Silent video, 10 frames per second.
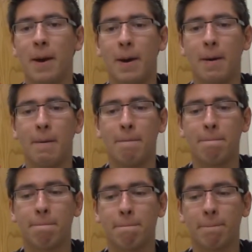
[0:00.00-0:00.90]

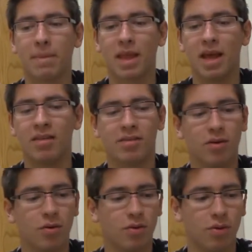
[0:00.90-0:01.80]
Um, and
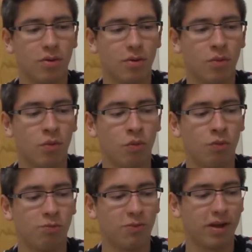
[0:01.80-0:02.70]
so
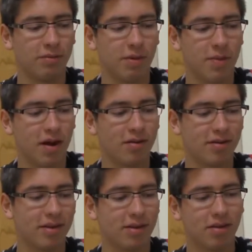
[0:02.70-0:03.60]
like my
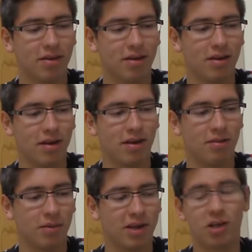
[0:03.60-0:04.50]
parents and the
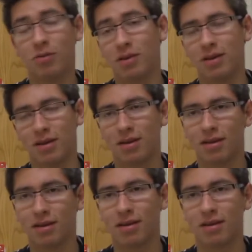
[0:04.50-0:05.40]
and my Cuban
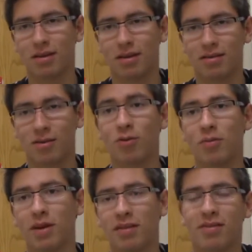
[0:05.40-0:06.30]
like uh,
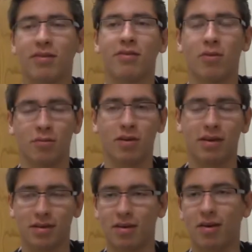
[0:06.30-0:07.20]
schoolmates formed
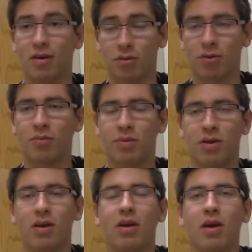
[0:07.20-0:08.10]
like a, a, group
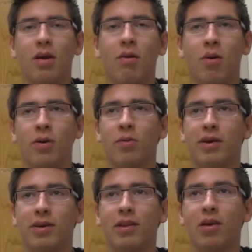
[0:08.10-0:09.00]
wherein
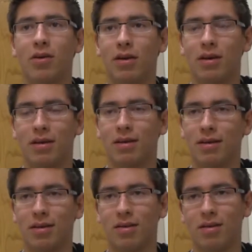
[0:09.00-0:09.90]
we could learn
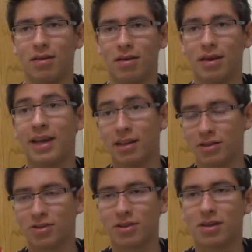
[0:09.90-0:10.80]
uh,
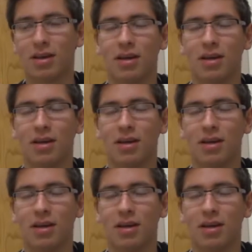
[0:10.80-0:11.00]
English